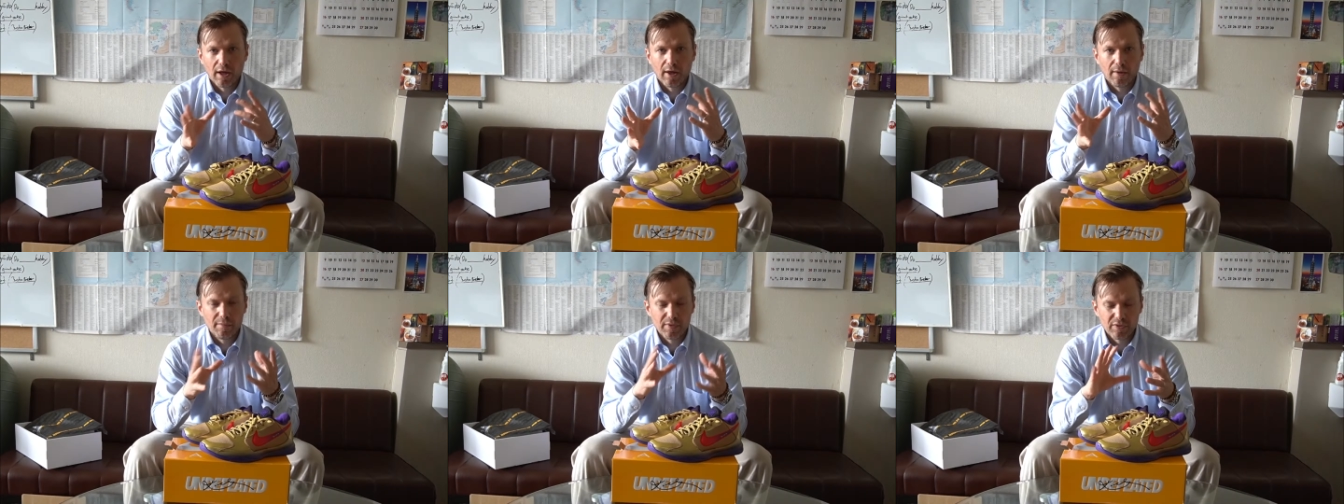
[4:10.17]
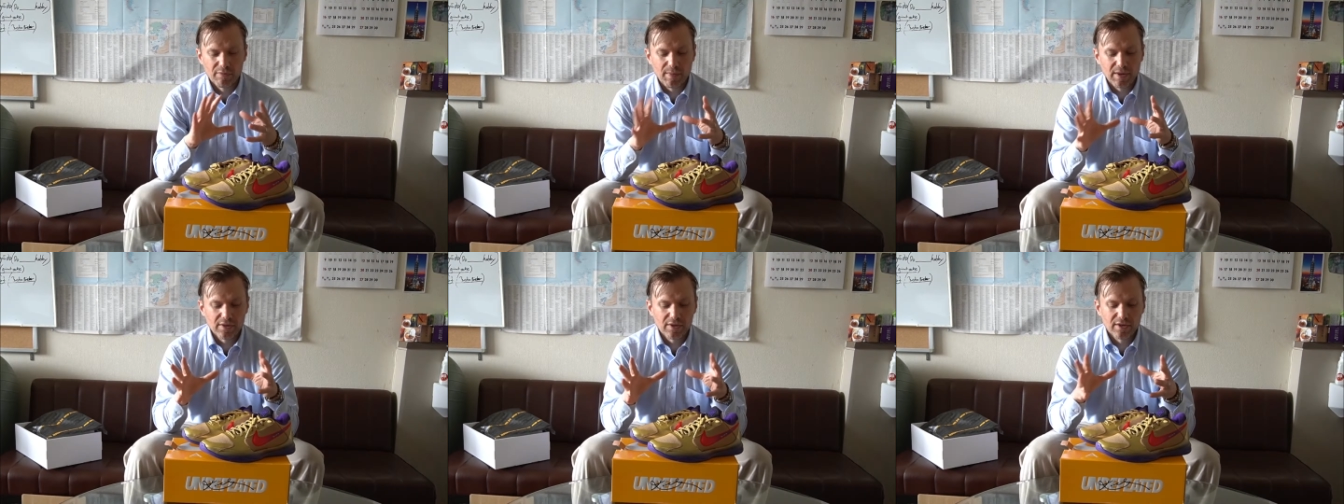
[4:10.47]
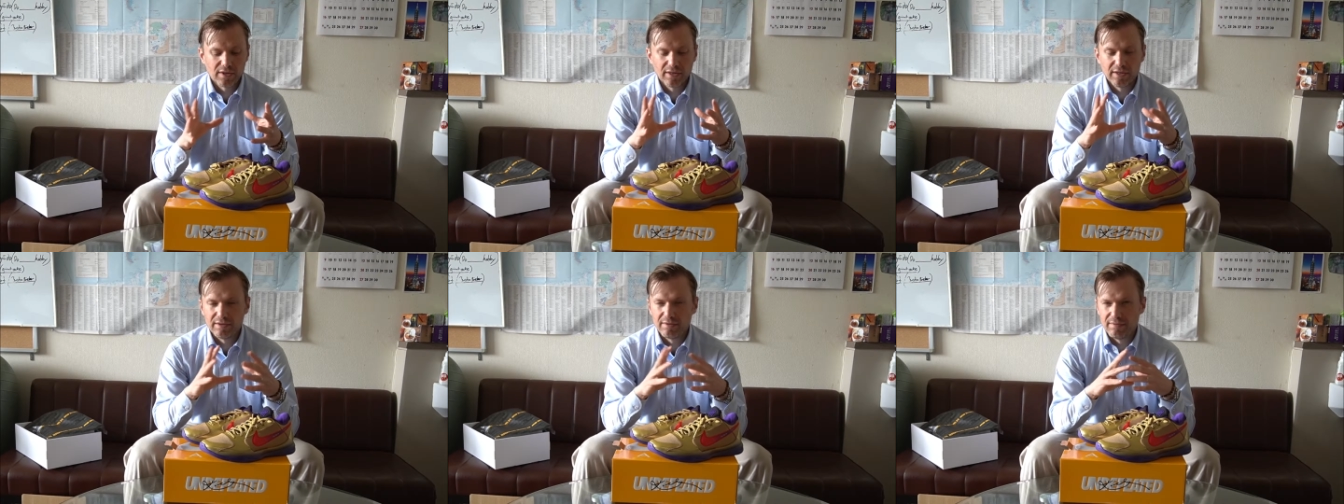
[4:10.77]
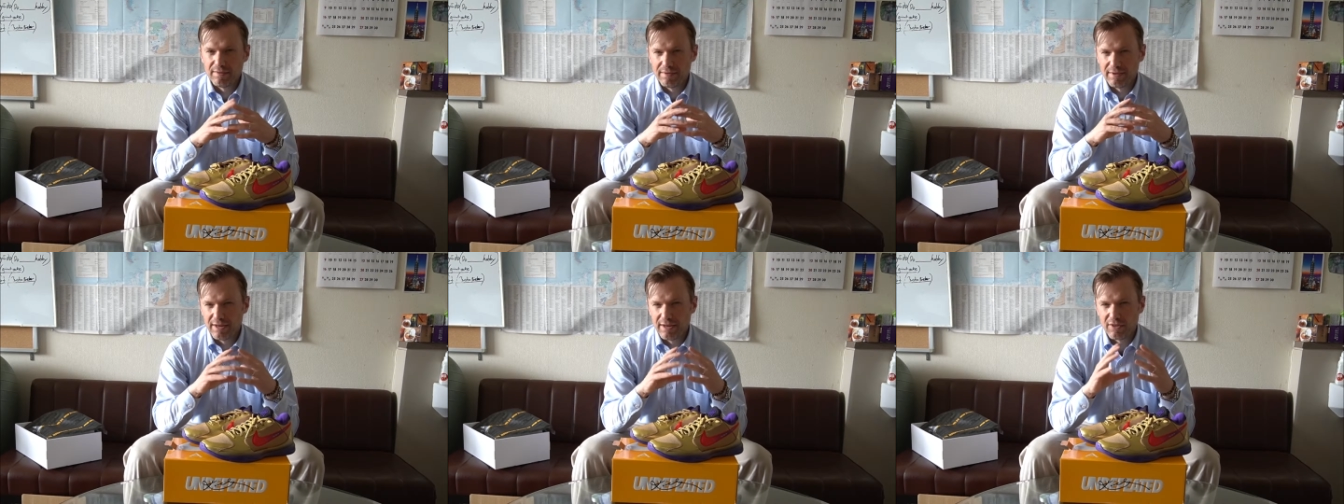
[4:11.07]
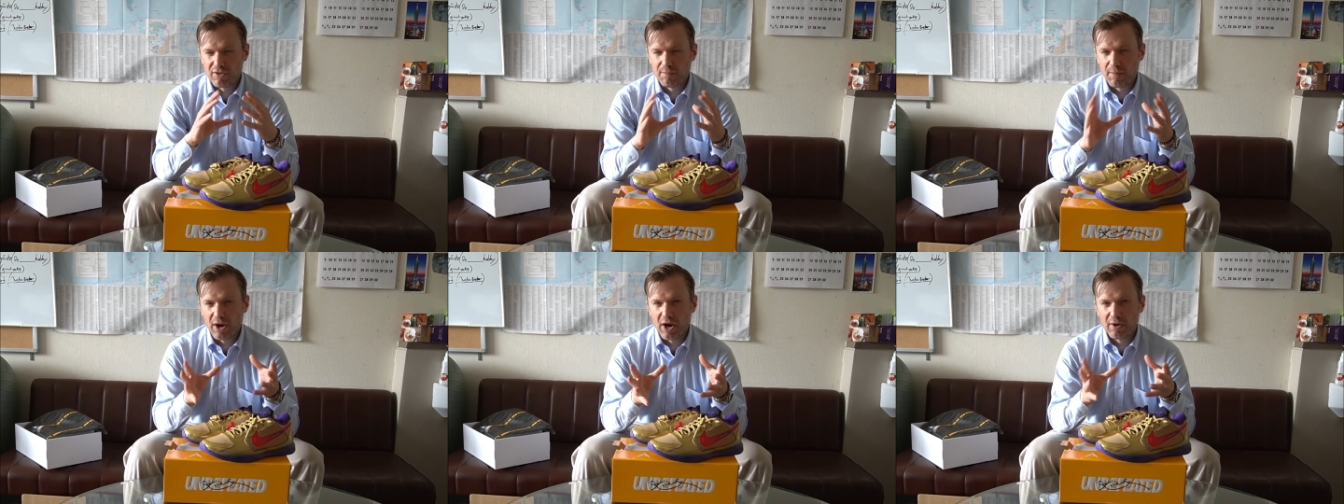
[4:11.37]
It's basically
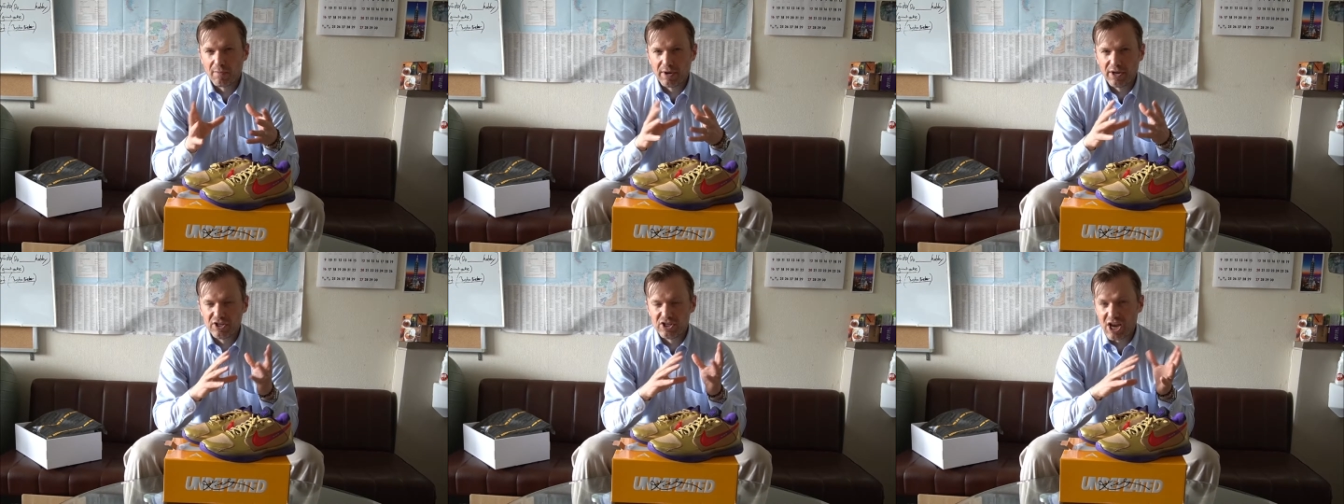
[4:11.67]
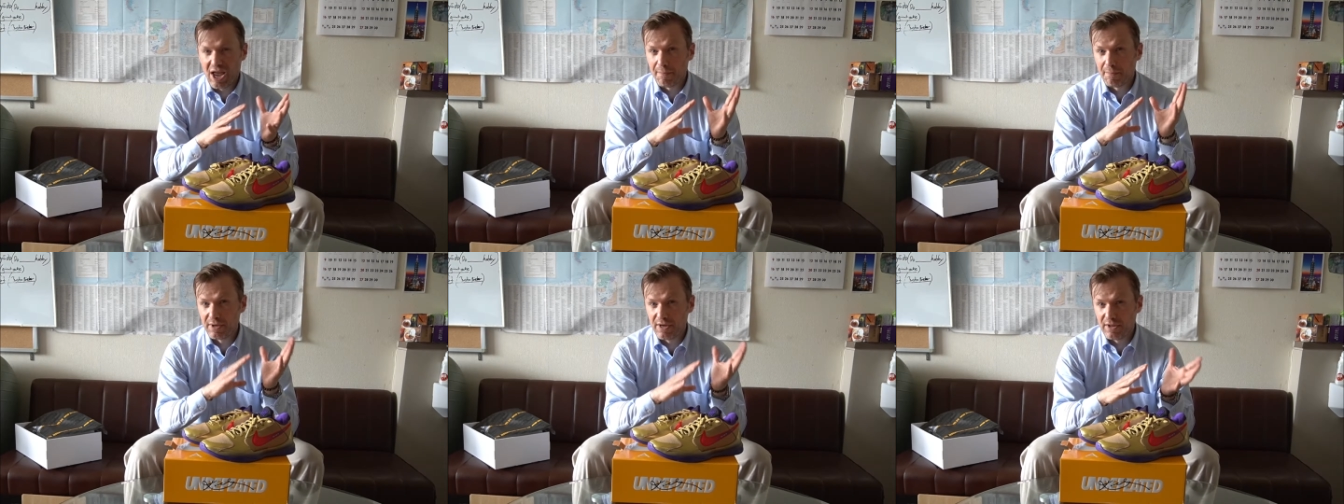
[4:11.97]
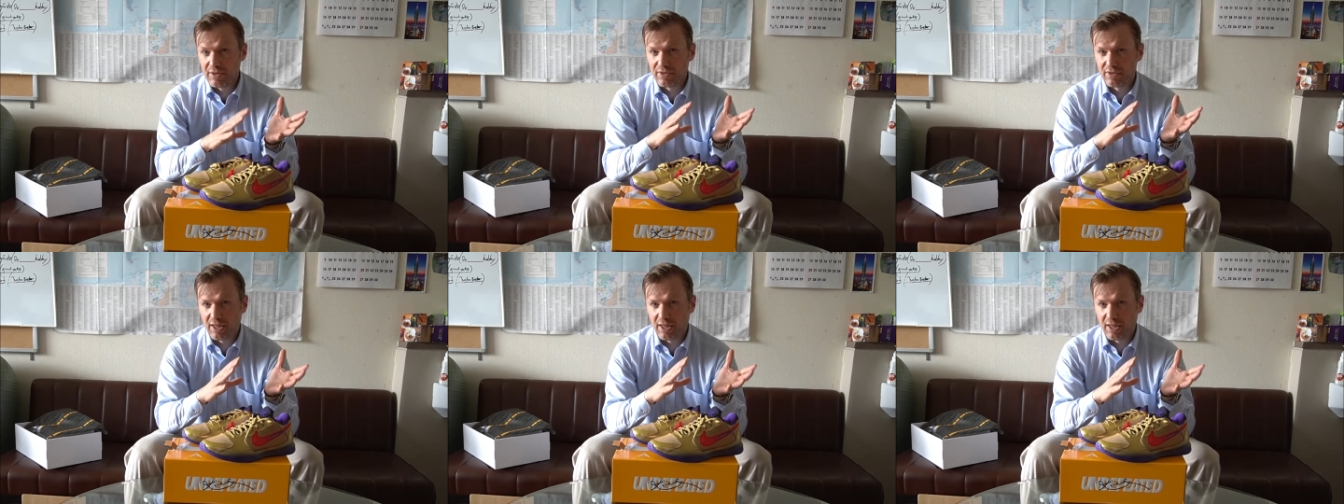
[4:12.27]
inspired by Japanese